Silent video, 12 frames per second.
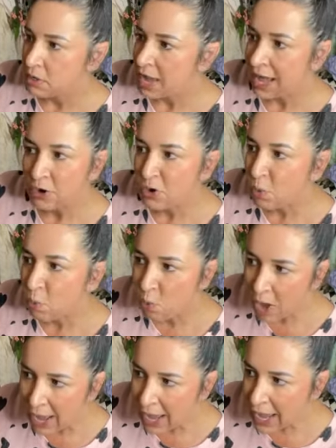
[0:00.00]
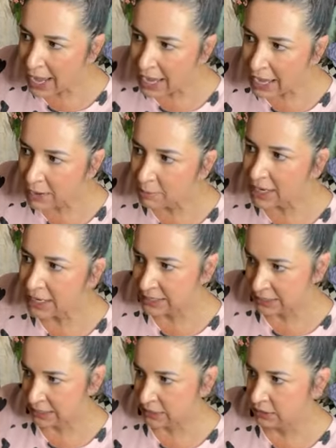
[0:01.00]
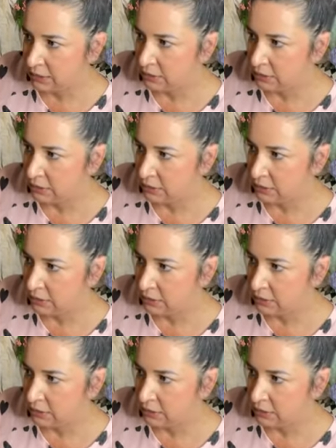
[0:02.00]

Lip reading: I don't know why, but I did.